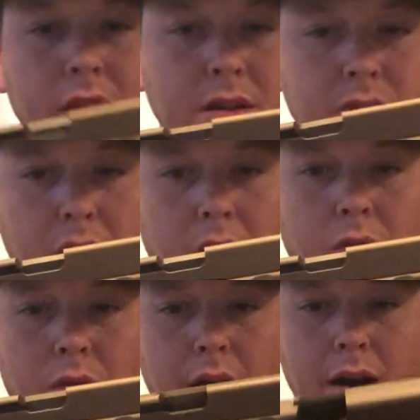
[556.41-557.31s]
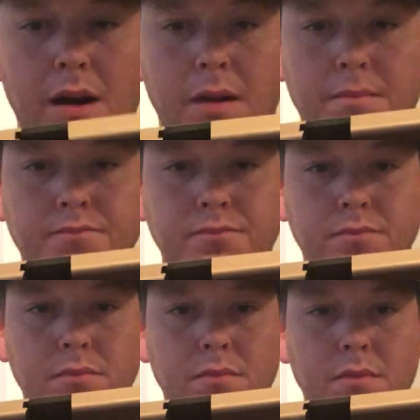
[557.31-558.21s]
So
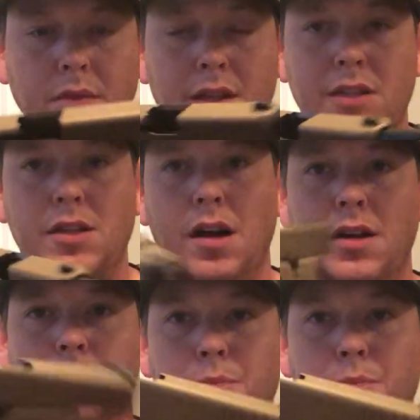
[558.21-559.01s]
this gun is